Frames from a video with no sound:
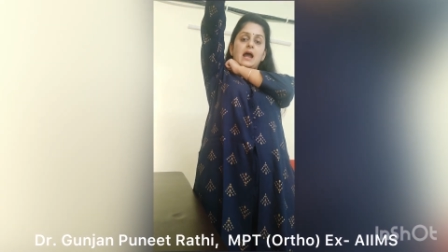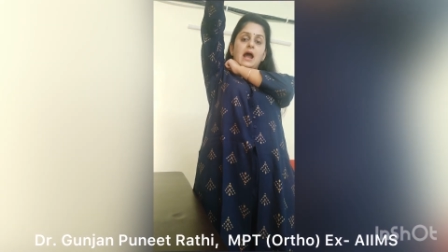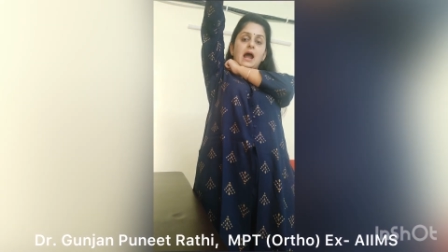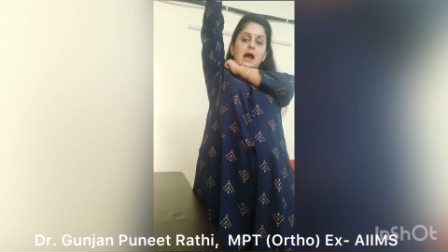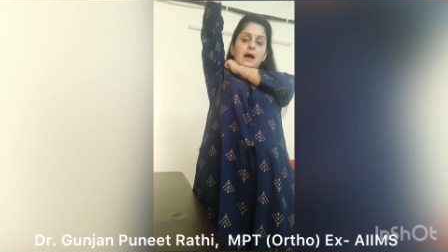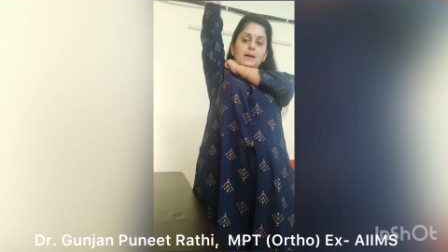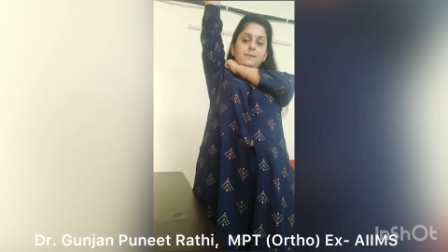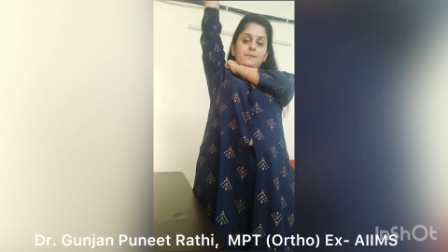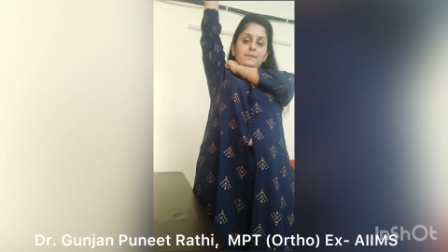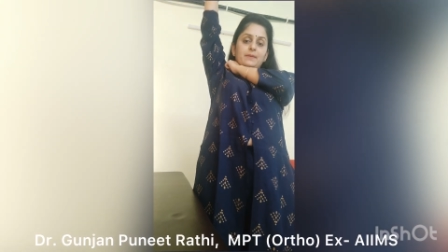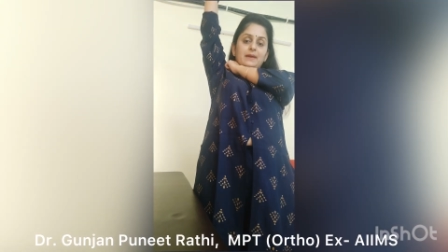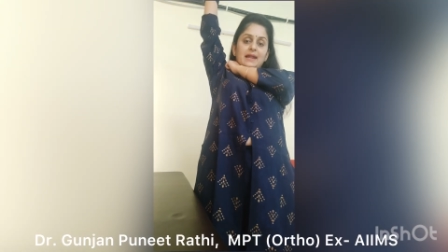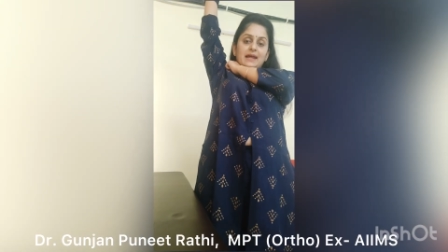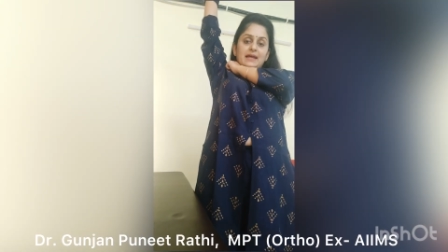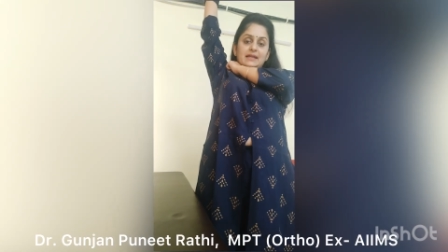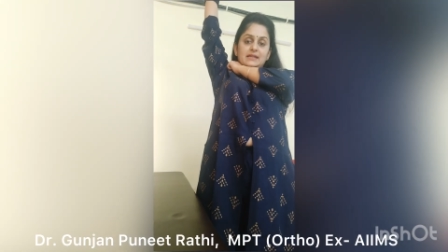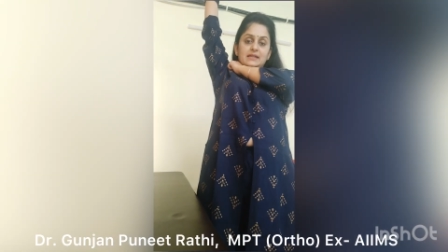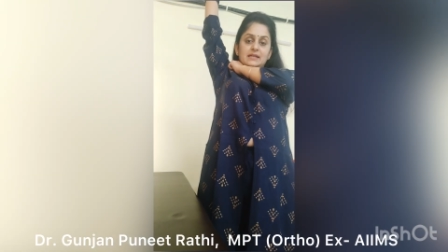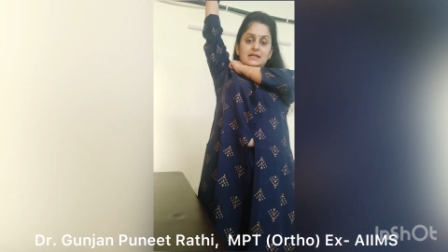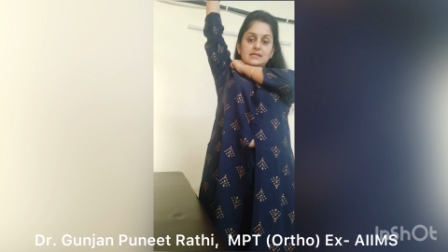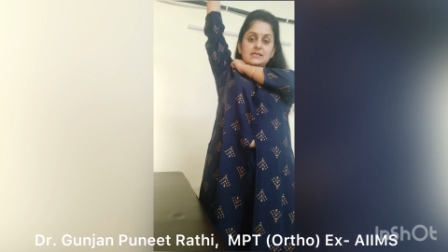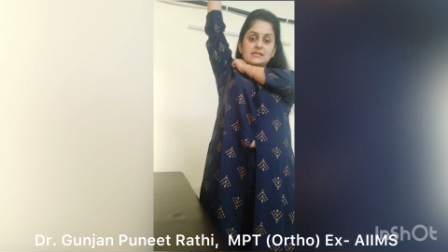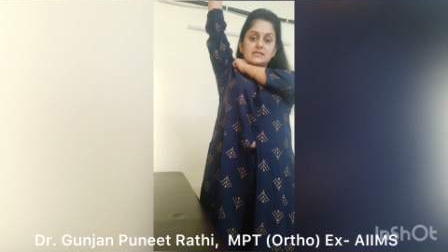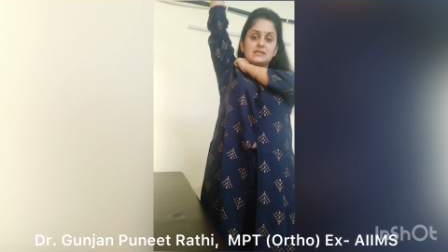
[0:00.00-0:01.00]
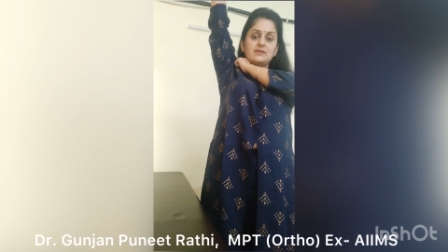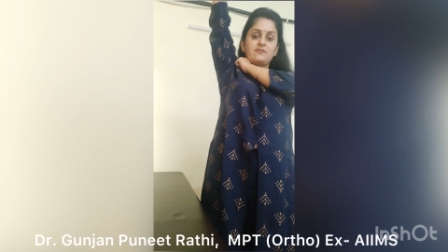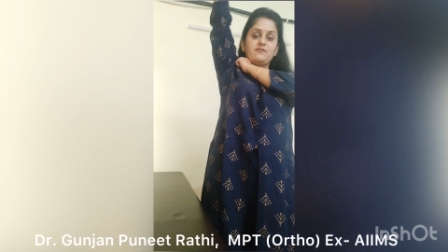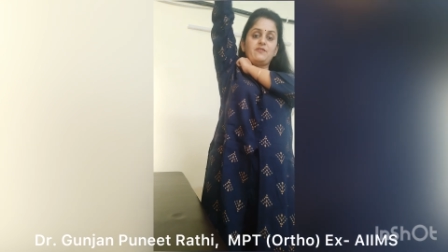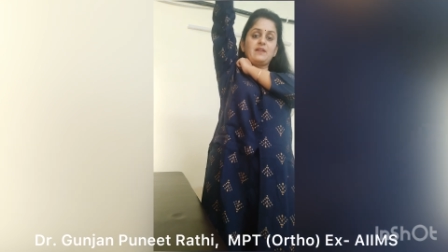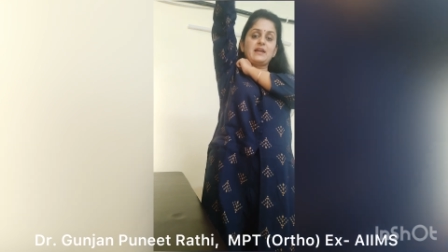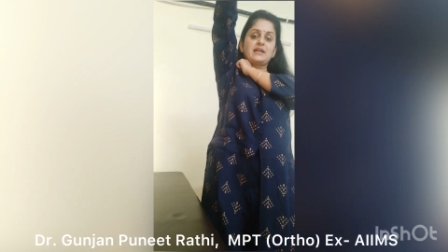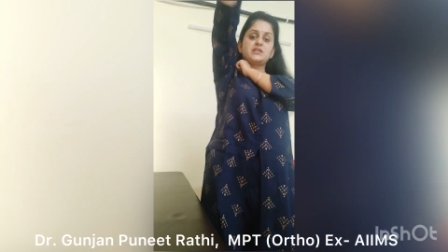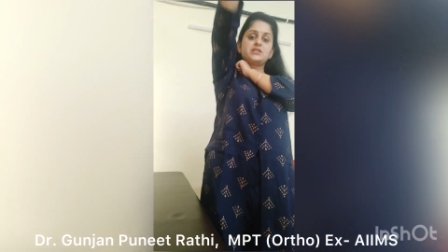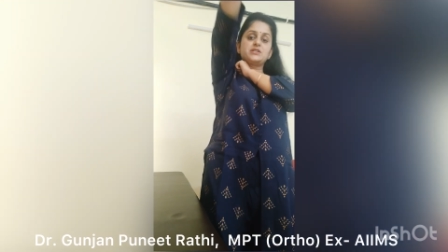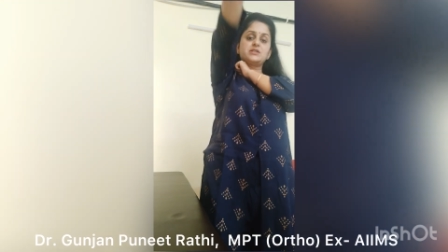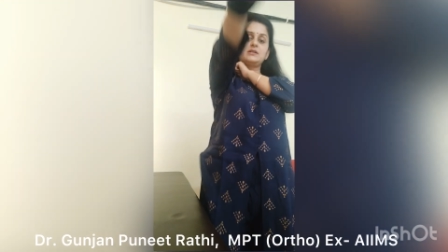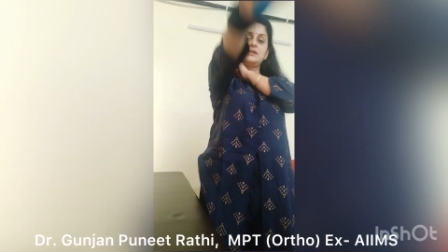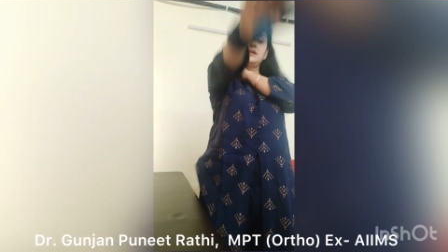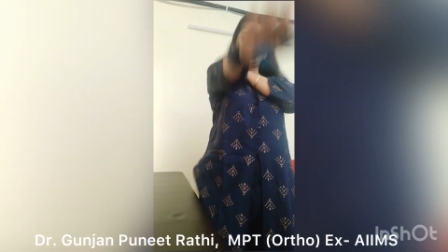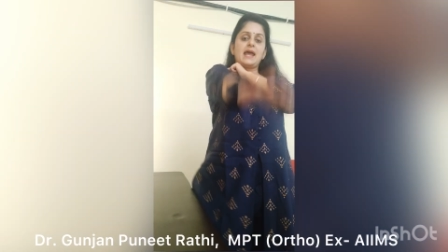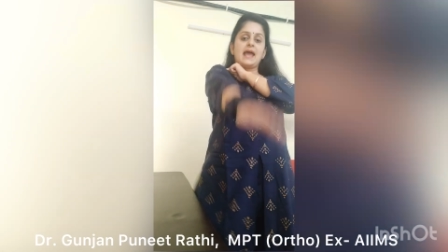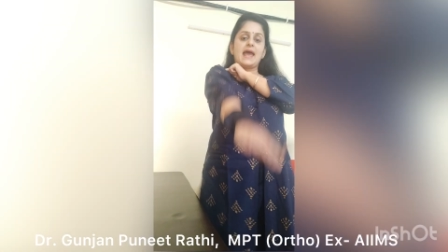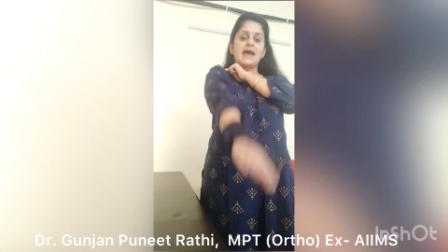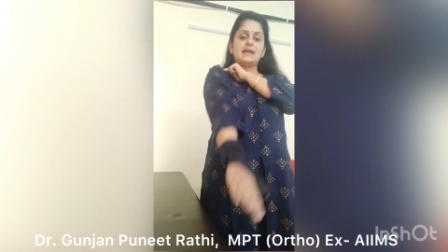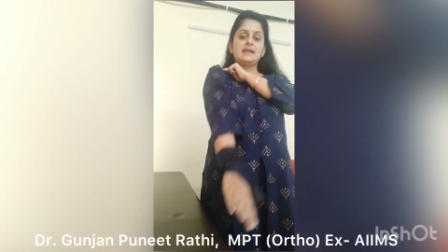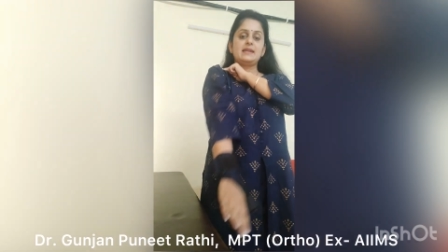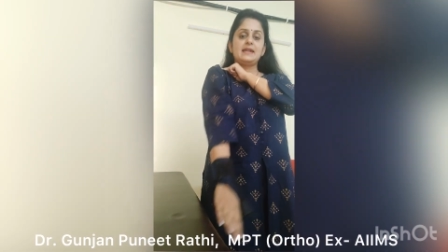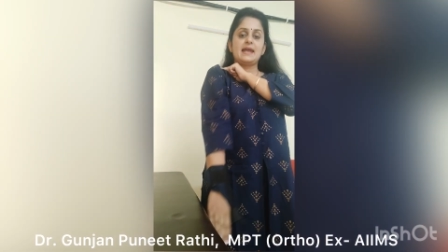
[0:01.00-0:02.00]
up like this, flexion
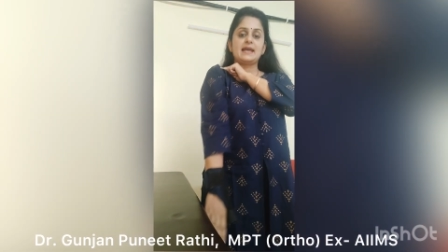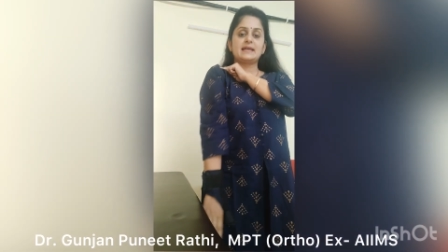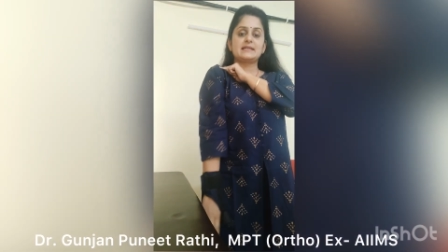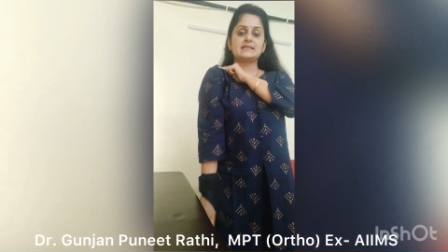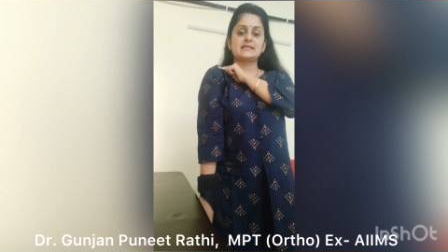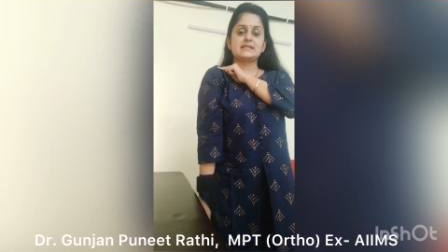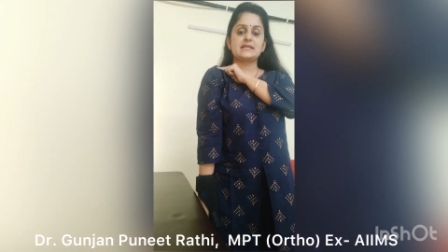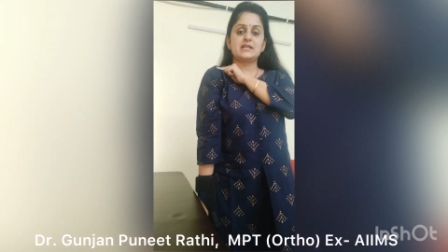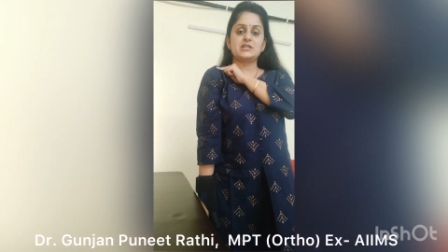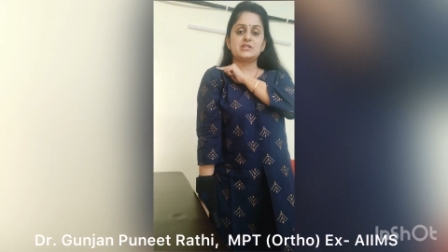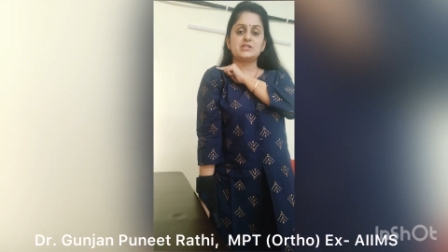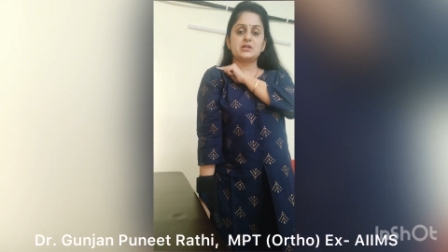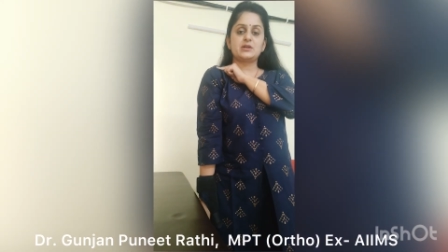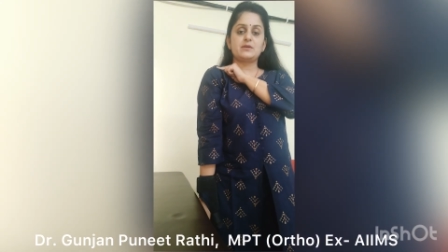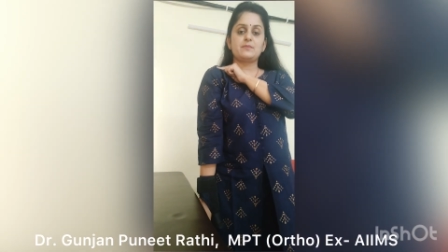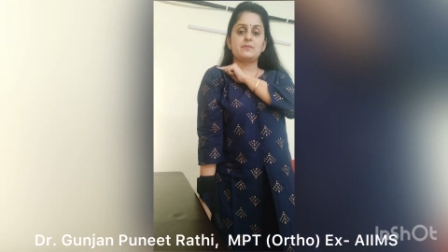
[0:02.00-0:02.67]
and extension.